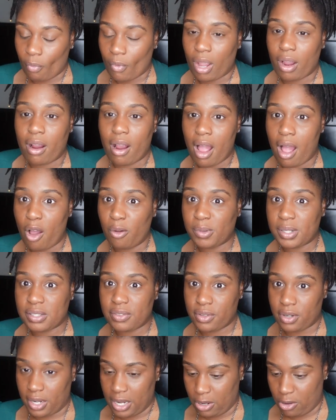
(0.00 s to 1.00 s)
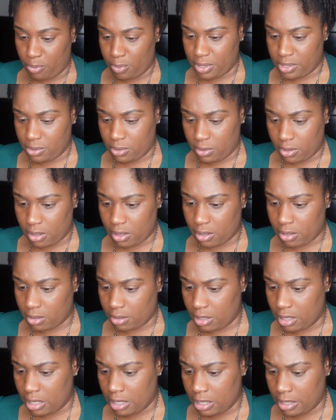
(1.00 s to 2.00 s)
Girl, I hope this video ain't gonna be too
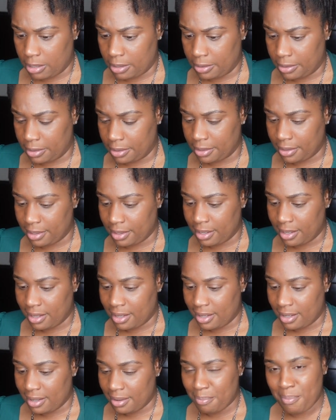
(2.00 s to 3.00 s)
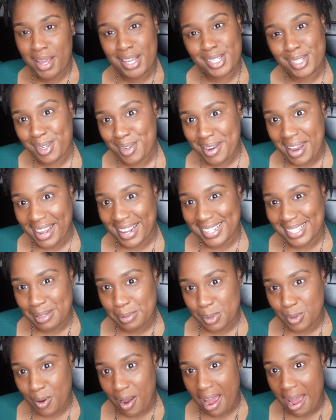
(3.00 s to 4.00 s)
long. Make sure you like and
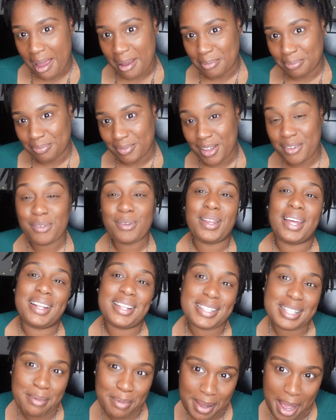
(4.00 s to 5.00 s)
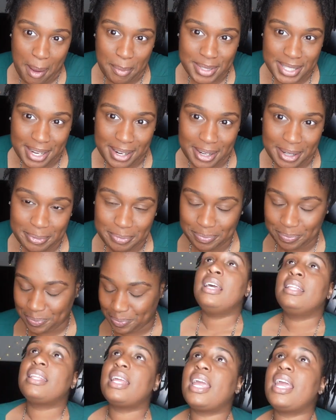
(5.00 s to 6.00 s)
subscribe if you like this type of commentary.
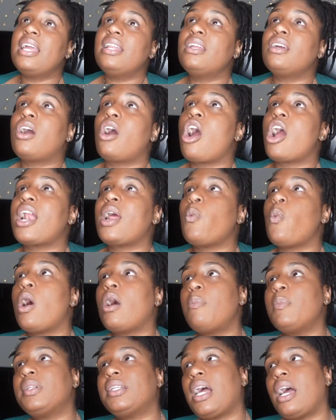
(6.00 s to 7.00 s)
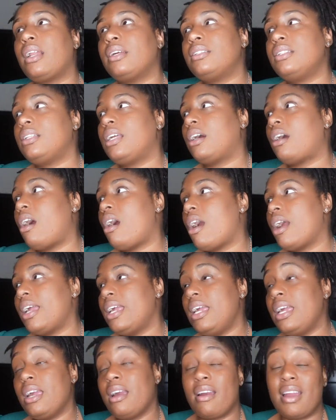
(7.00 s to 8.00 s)
They get in the car, they welcome Adonis. He's like, all right,
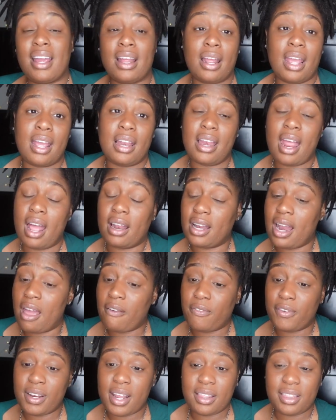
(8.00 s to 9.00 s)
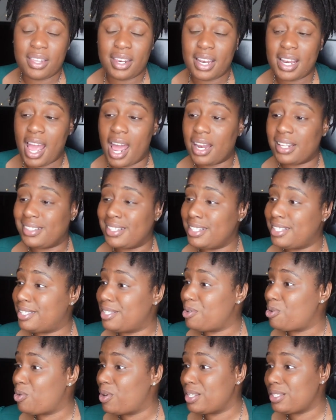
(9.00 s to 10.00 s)
he here. And not for nothing, Adonis, he's
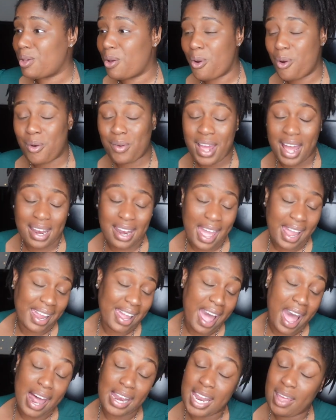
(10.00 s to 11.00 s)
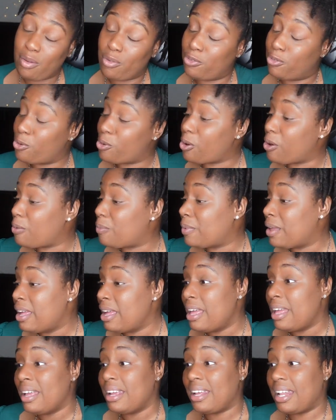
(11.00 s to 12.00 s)
still on his own. I like it, I love it for him.
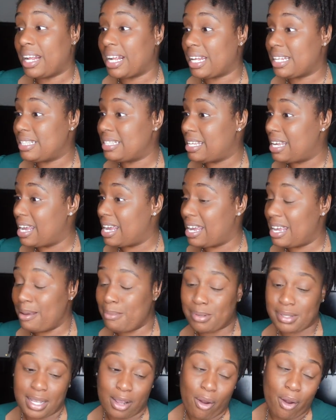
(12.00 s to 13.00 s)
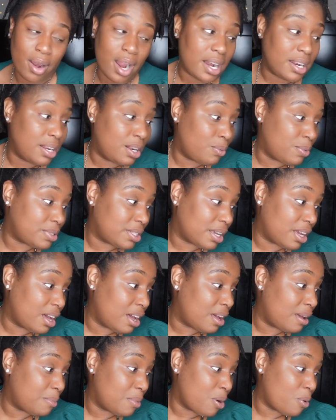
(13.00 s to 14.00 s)
Like I said, he was like, all I needed was a
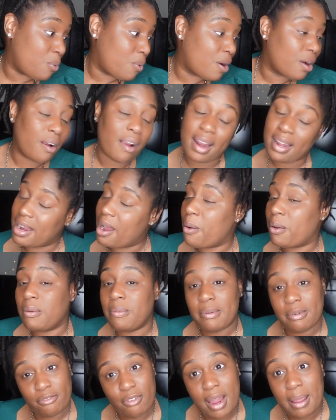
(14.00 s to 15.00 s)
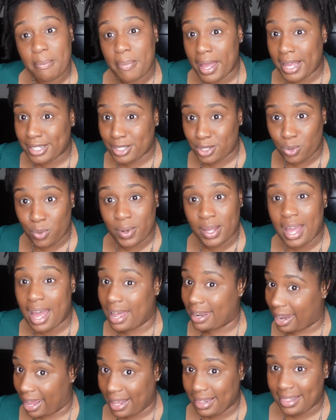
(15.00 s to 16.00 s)
cup of water and I would have been right back to it. I
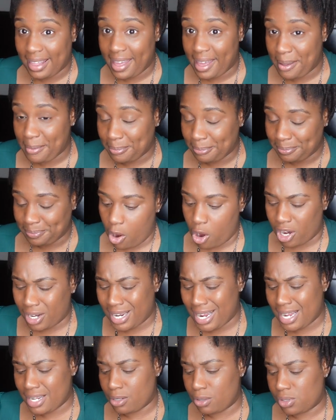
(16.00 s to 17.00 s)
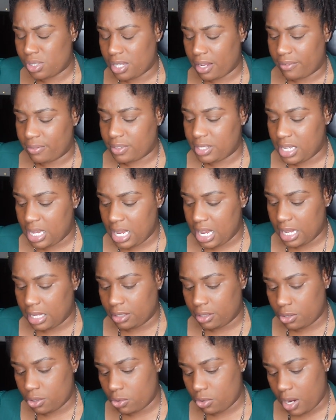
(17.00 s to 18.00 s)
like that. Orlando, Chef D,
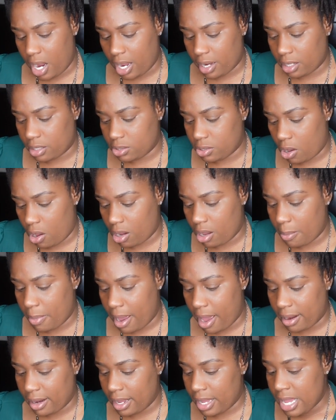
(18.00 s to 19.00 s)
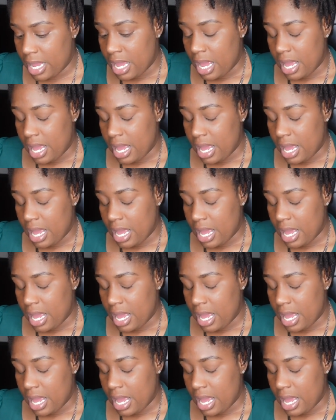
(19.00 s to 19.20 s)
and Lou kind of talk about it.